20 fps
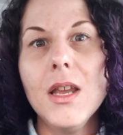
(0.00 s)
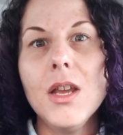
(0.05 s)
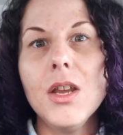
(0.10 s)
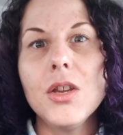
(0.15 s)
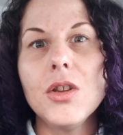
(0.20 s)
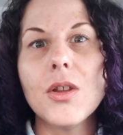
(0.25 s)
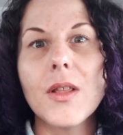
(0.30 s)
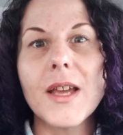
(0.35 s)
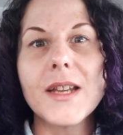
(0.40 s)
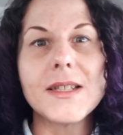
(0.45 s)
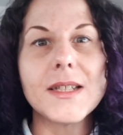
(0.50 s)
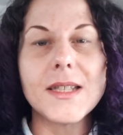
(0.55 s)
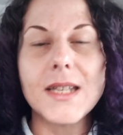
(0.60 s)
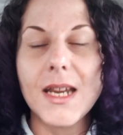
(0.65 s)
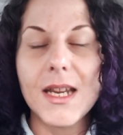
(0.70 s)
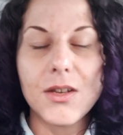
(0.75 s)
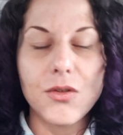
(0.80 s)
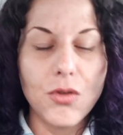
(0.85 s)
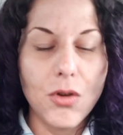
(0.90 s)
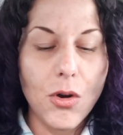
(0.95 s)
you like to
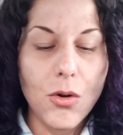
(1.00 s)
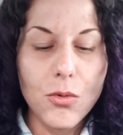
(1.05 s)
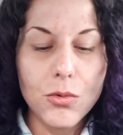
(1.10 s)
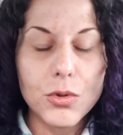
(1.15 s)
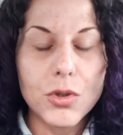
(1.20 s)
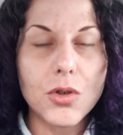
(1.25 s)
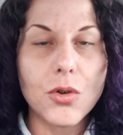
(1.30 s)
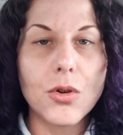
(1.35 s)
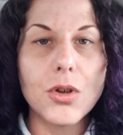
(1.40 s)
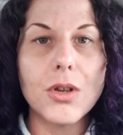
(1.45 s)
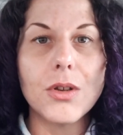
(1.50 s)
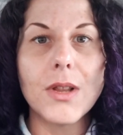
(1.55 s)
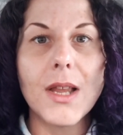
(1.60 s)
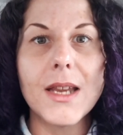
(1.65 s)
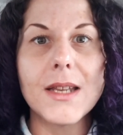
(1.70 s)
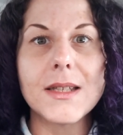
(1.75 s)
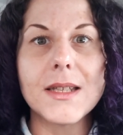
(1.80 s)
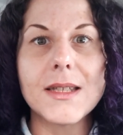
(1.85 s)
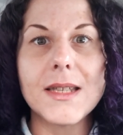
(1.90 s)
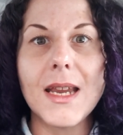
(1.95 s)
take notes or you
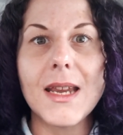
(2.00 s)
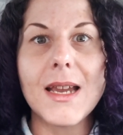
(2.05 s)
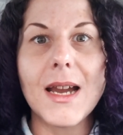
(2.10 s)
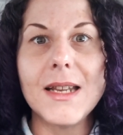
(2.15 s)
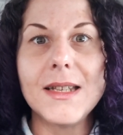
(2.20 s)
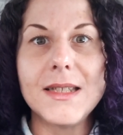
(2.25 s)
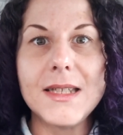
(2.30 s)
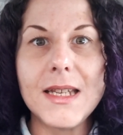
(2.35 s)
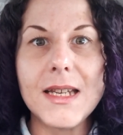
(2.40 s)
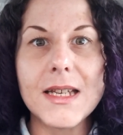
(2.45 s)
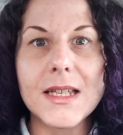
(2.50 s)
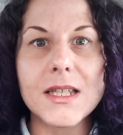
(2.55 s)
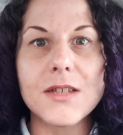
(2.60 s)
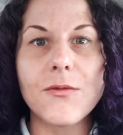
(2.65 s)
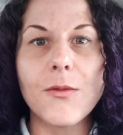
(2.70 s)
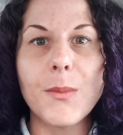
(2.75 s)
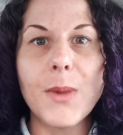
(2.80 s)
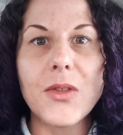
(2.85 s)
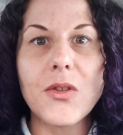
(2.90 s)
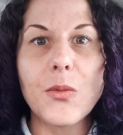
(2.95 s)
like to take ideas
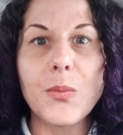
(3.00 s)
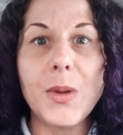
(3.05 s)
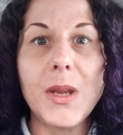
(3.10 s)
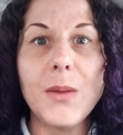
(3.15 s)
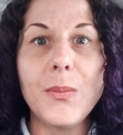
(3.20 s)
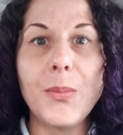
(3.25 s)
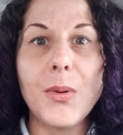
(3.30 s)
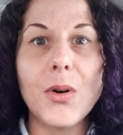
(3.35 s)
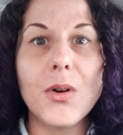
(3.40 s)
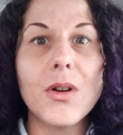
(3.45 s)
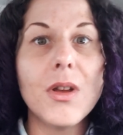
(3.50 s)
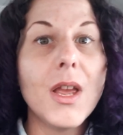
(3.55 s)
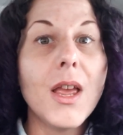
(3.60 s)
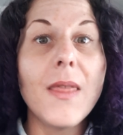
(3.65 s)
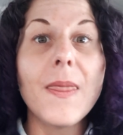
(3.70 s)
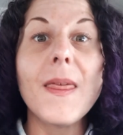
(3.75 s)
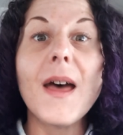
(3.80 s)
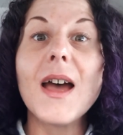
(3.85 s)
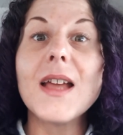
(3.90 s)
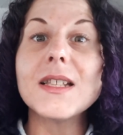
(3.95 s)
from other people,
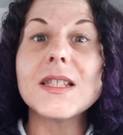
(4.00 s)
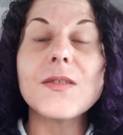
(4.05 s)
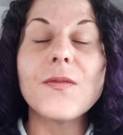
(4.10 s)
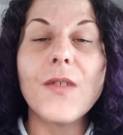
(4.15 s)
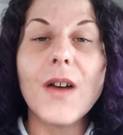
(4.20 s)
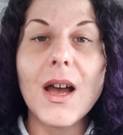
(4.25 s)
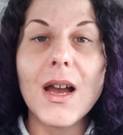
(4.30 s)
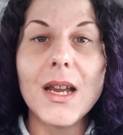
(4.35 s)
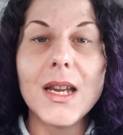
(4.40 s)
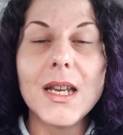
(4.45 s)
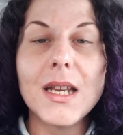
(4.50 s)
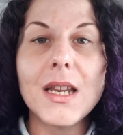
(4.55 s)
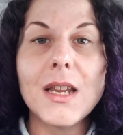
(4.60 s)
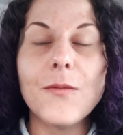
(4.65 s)
that's fine.